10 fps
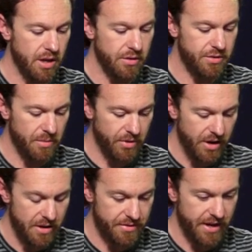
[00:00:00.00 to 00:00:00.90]
young drummer
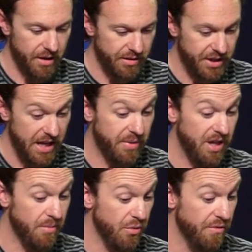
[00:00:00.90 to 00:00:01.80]
out there,
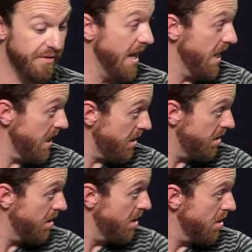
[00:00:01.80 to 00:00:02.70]
J.P. Bouvet.
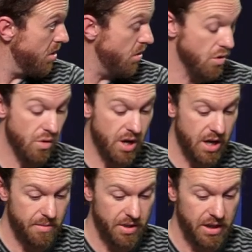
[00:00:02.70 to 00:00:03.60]
Mm-hmm. who
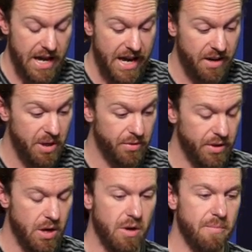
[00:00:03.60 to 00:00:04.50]
um, a lot of people
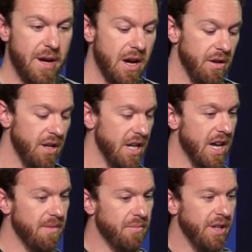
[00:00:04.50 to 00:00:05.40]
know about. And
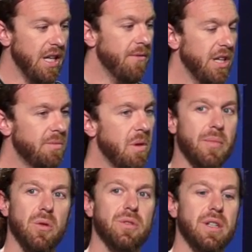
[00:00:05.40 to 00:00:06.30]
I believe he's been
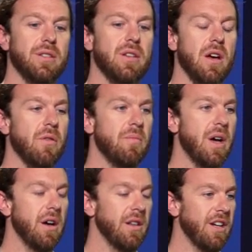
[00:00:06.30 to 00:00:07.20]
posting stuff
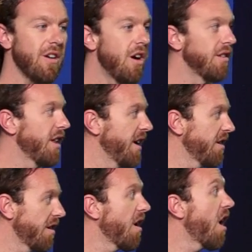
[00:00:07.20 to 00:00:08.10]
about like online
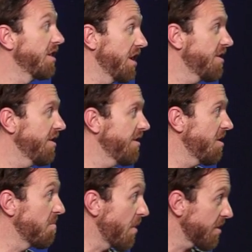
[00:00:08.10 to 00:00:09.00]
or auditions
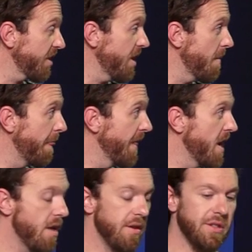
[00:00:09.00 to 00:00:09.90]
to Berklee.
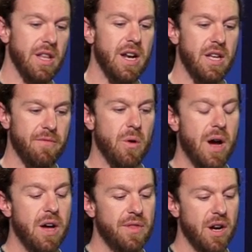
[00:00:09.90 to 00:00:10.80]
Mm-hmm. And there's a lot of info
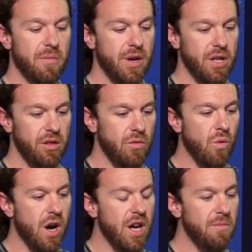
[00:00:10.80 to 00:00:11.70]
out there, but you
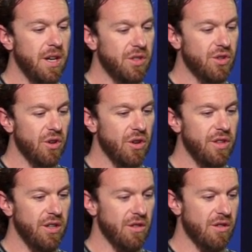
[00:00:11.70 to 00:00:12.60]
want to make sure
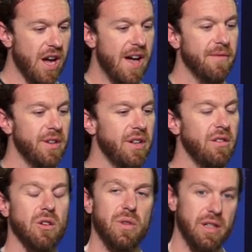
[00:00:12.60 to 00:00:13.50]
that you're
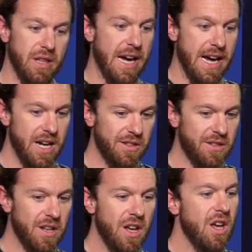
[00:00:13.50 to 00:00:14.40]
confident, you're relaxed,